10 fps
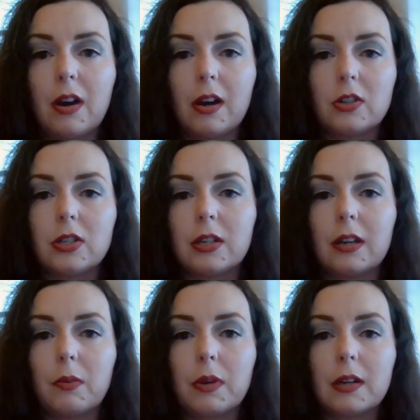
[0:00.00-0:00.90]
touch to
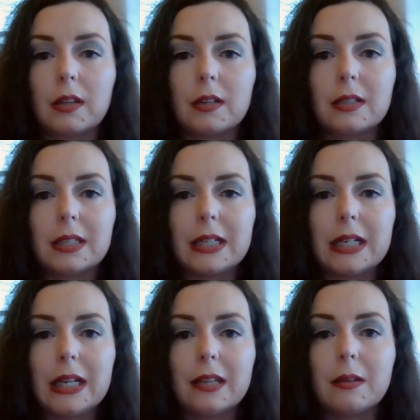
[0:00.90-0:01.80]
get rid of the
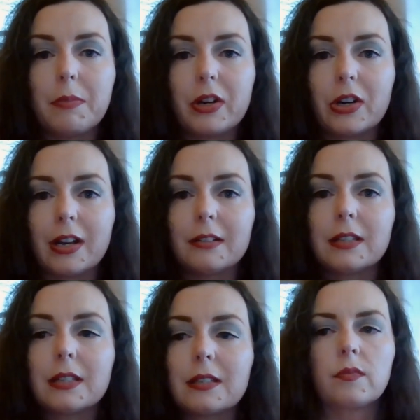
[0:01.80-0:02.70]
acidity and the
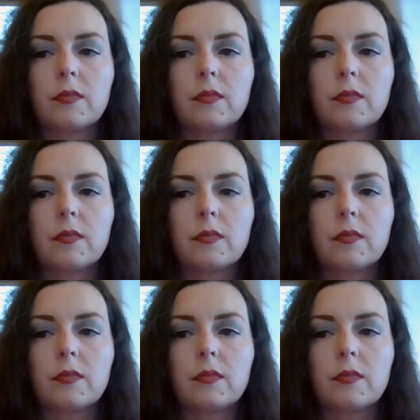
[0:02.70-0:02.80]
bitterness.